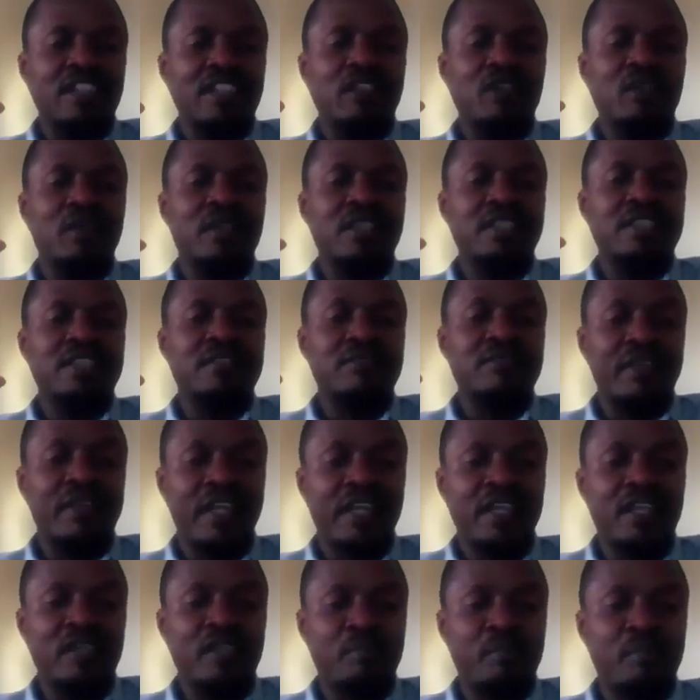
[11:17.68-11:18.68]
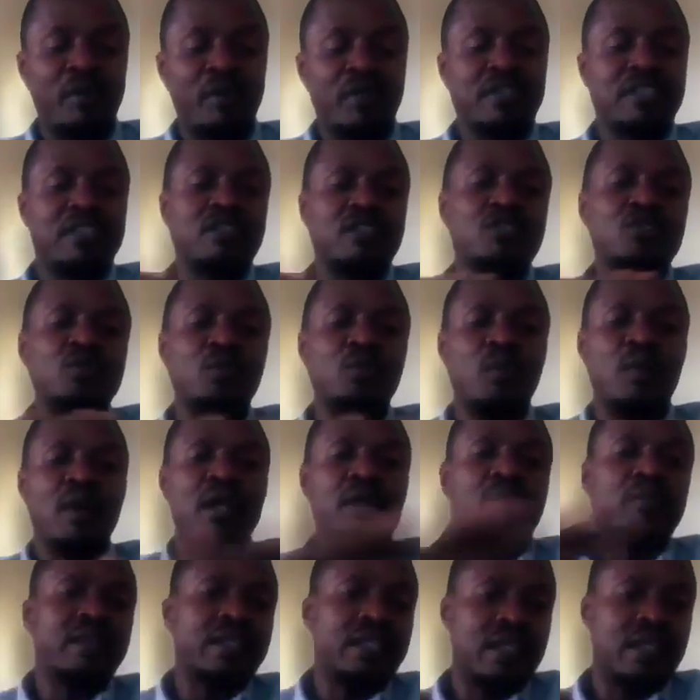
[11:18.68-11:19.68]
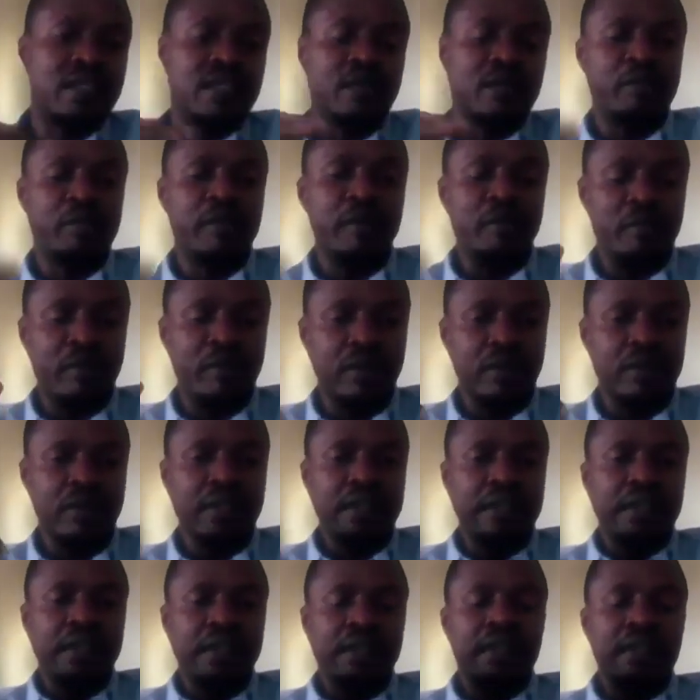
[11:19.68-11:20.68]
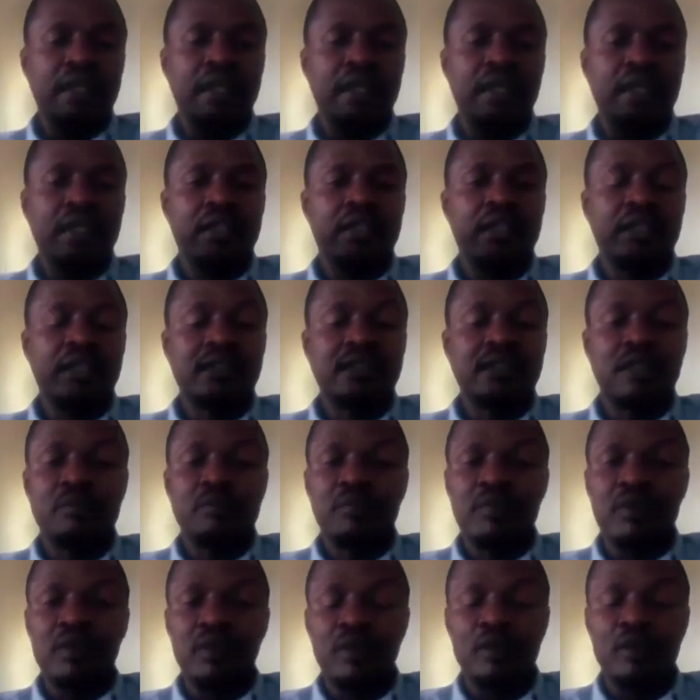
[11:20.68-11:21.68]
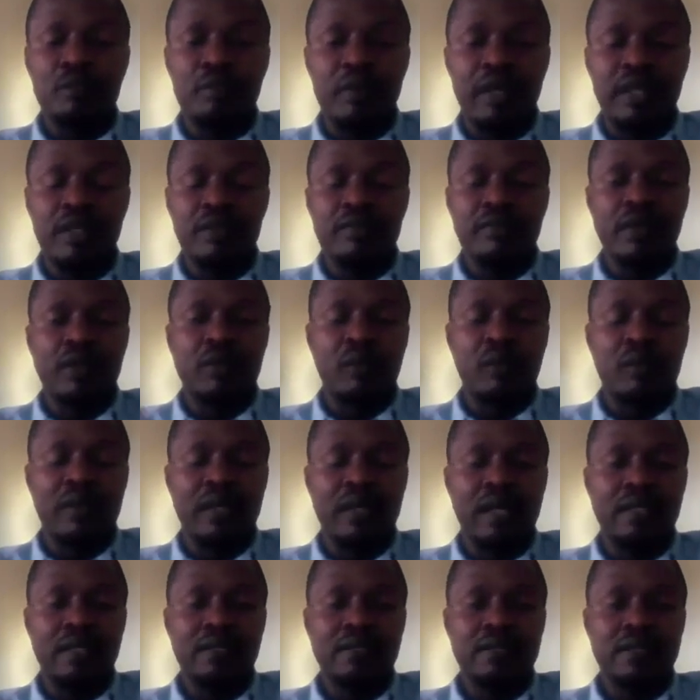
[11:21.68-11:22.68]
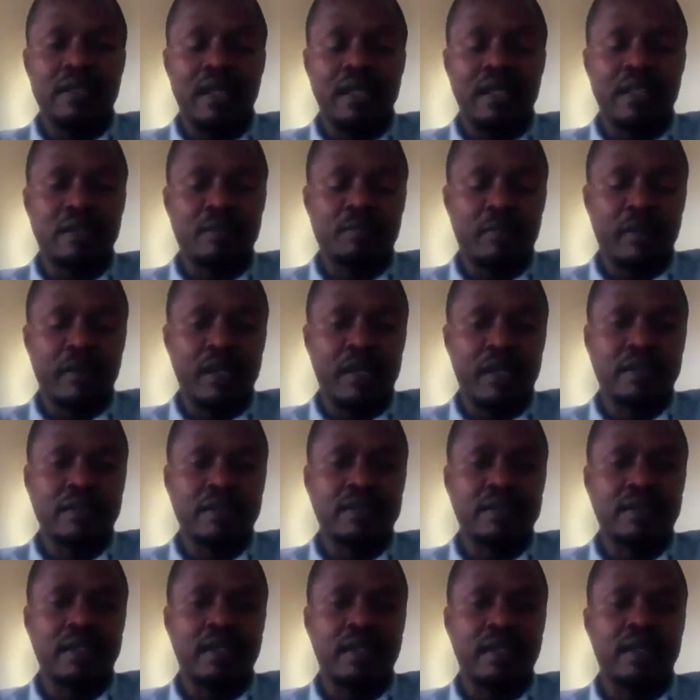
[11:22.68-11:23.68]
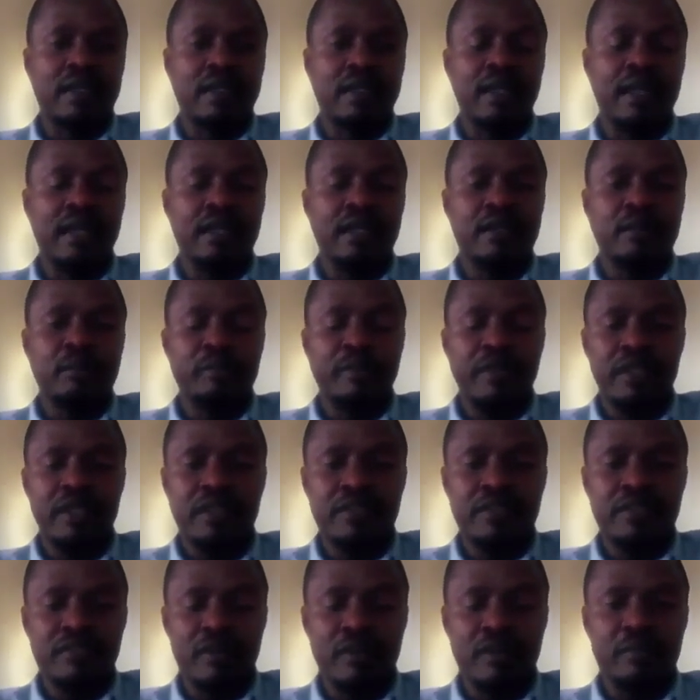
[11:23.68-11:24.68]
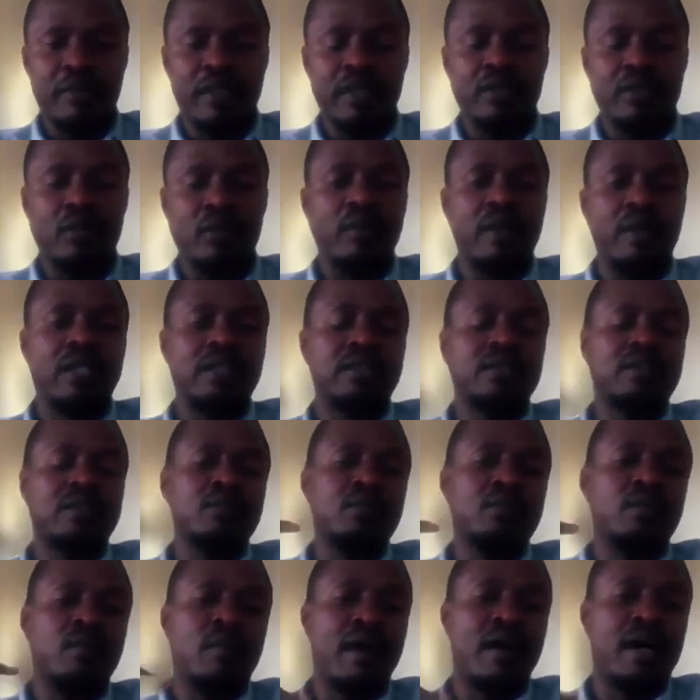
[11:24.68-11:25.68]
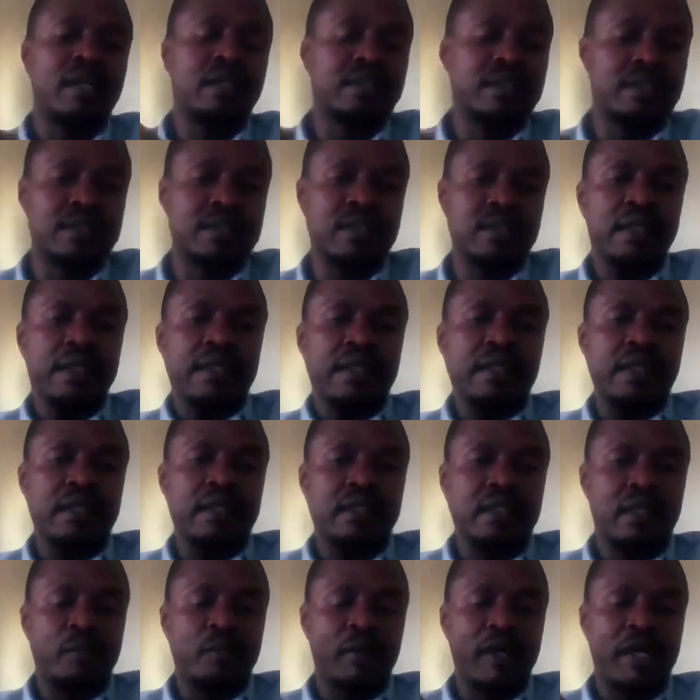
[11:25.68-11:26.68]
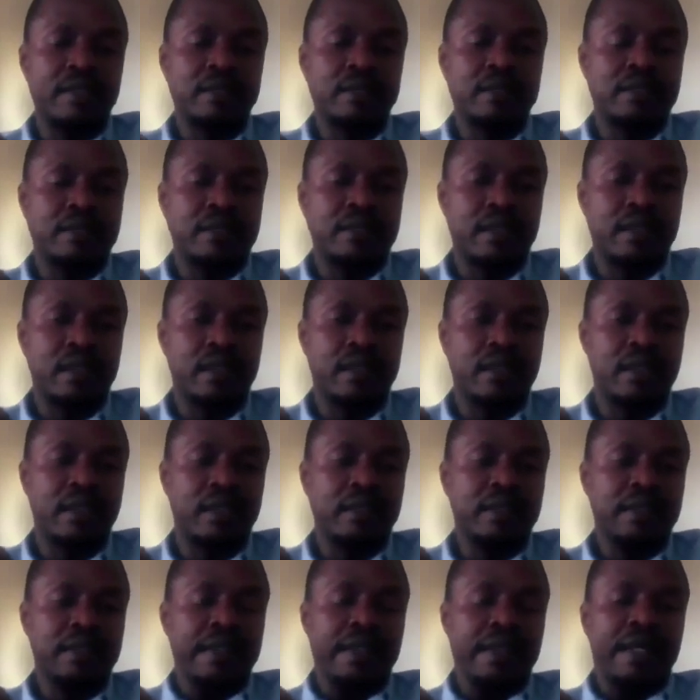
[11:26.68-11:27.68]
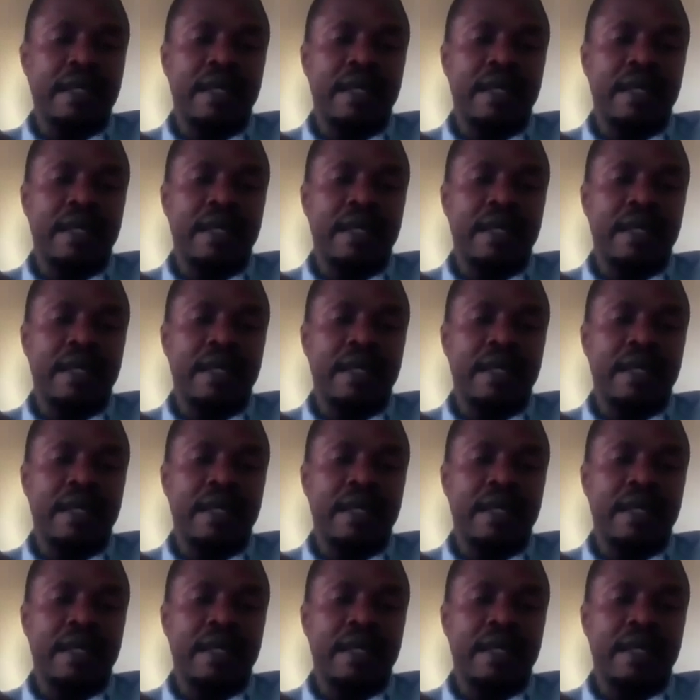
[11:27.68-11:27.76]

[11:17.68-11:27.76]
It's very important to work with other people. There are some globally recognized experts like Pete from the US who works in the plastics area.